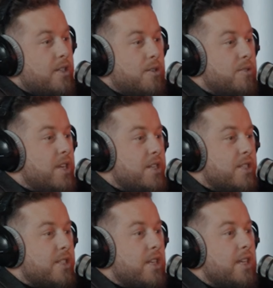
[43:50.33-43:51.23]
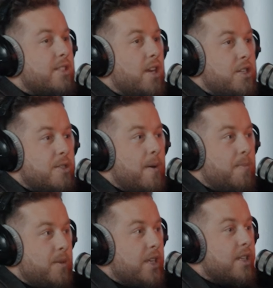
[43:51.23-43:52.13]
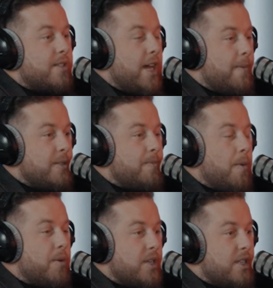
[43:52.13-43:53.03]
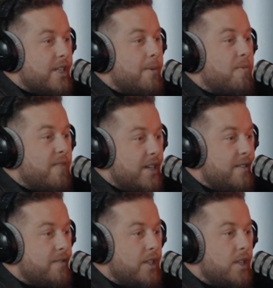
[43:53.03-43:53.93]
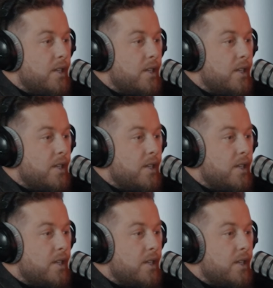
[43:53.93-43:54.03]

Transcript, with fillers: So it's not just it's not just about putting in the time; it's about putting in the time effectively. Yeah.